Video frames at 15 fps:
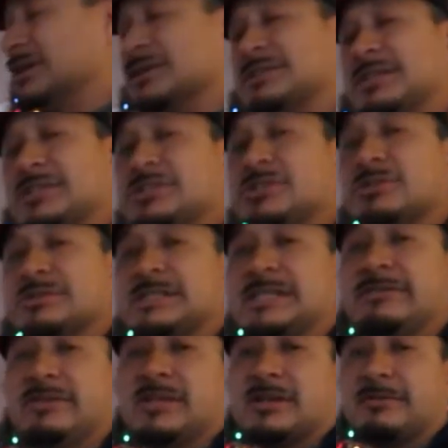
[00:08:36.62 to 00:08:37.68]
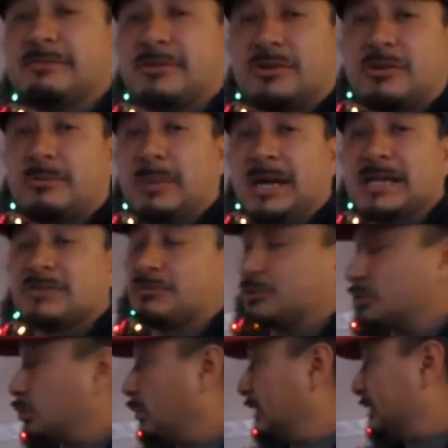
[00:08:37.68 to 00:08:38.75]
a digital TV converter box for
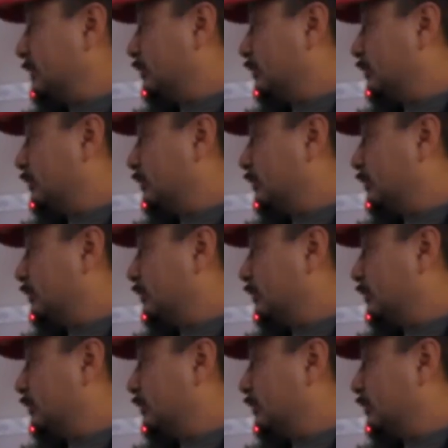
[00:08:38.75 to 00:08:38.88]
20